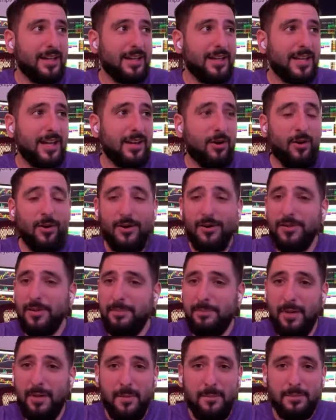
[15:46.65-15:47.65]
yet all the
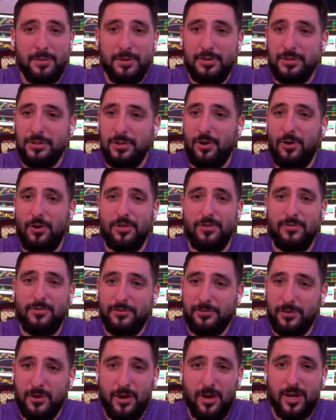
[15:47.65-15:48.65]
pumpers all the
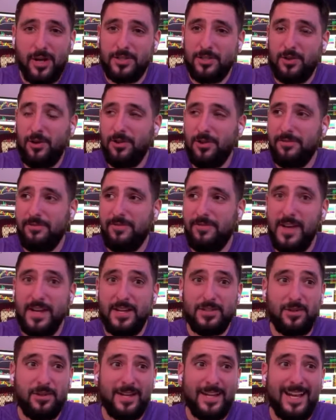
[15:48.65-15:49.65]
frauds all the
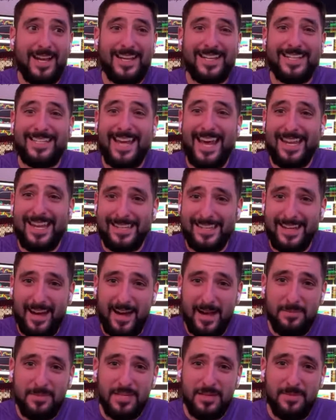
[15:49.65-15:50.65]
fakes are getting 10
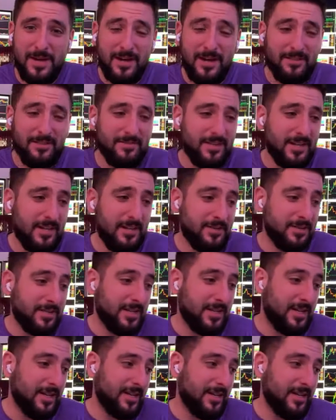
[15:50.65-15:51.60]
times the amount of videos